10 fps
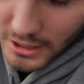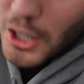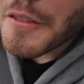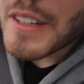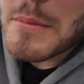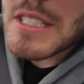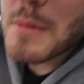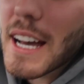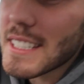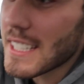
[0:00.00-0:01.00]
Hopefully it means
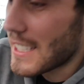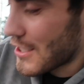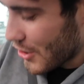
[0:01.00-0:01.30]
my hands are getting